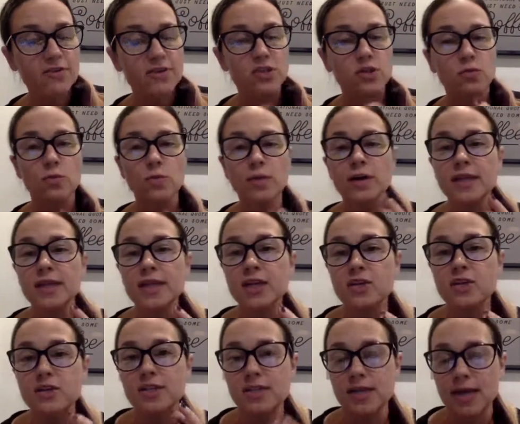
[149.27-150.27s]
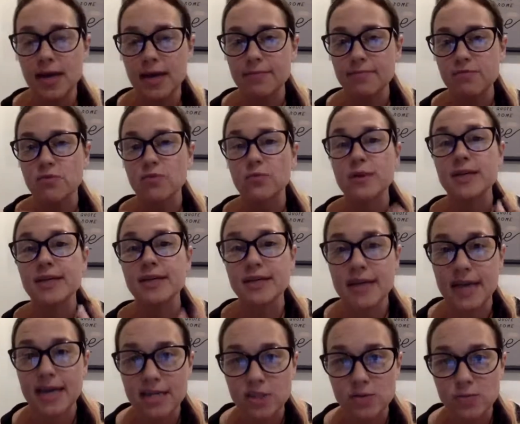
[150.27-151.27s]
It's a really good time for
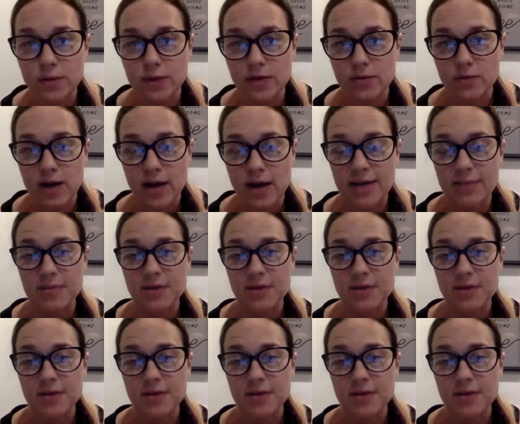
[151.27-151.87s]
re-engagement, right?